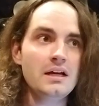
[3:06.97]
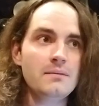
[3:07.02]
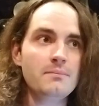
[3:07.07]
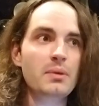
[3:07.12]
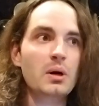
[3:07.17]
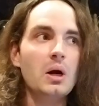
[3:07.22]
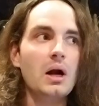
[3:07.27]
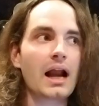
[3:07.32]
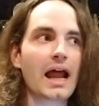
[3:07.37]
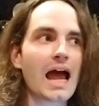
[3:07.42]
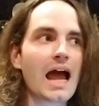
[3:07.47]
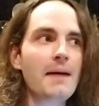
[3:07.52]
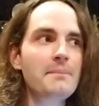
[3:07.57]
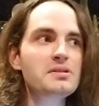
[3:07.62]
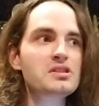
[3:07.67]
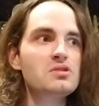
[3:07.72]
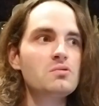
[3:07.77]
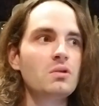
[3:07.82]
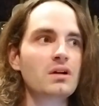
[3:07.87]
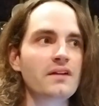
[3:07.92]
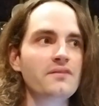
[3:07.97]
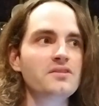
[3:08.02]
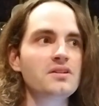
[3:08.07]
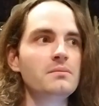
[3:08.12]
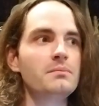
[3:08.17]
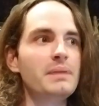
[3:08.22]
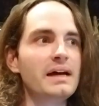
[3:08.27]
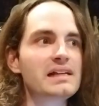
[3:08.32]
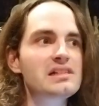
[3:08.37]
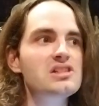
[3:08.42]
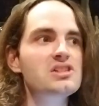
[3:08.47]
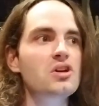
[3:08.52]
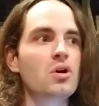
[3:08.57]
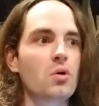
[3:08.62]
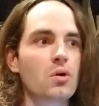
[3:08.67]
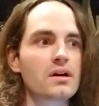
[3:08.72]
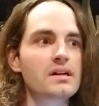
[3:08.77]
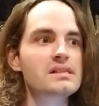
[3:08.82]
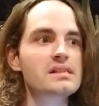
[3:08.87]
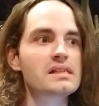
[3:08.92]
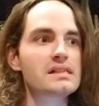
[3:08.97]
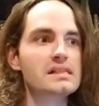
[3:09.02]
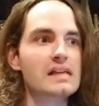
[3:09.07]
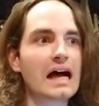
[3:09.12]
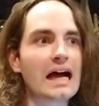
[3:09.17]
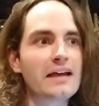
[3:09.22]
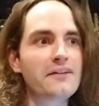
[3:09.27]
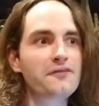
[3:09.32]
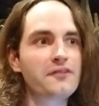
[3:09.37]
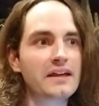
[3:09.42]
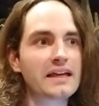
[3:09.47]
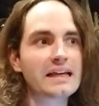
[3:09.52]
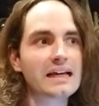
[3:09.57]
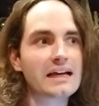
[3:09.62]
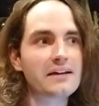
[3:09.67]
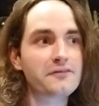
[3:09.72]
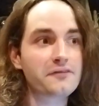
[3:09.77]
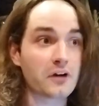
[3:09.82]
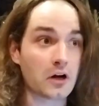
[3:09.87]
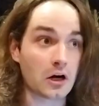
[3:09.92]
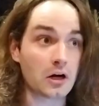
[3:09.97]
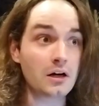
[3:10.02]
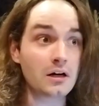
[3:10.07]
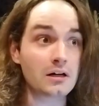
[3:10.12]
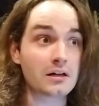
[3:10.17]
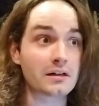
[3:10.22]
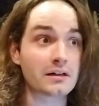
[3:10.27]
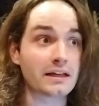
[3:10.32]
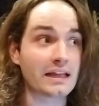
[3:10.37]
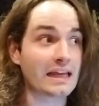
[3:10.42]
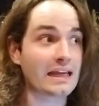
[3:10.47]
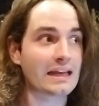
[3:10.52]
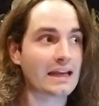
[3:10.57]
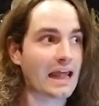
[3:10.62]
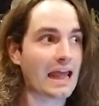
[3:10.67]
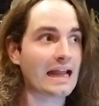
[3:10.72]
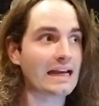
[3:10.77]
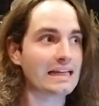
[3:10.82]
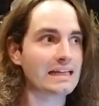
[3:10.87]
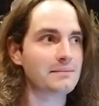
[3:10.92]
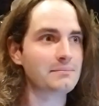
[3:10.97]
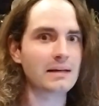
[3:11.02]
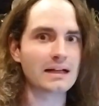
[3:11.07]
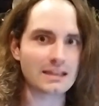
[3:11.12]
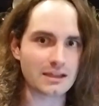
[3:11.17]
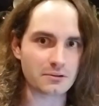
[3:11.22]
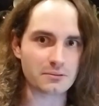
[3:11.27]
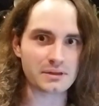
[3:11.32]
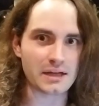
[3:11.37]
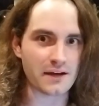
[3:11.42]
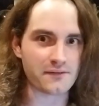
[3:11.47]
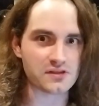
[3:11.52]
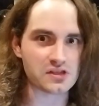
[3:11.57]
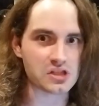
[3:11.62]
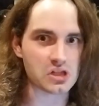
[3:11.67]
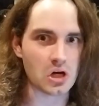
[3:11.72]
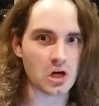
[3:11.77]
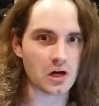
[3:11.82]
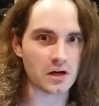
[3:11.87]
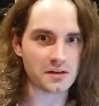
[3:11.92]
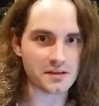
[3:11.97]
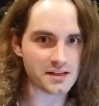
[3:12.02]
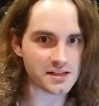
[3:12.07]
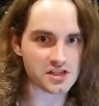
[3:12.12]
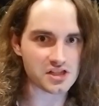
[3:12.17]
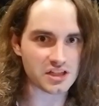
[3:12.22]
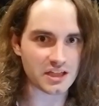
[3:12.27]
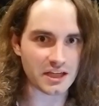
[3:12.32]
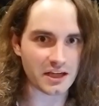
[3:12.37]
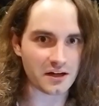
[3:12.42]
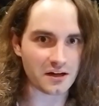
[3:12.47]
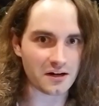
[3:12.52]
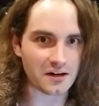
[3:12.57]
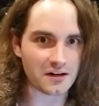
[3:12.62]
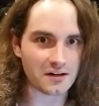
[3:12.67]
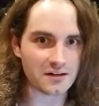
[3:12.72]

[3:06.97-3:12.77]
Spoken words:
perhaps one of the best choruses I think I've heard in any MELO-DEATH song this year.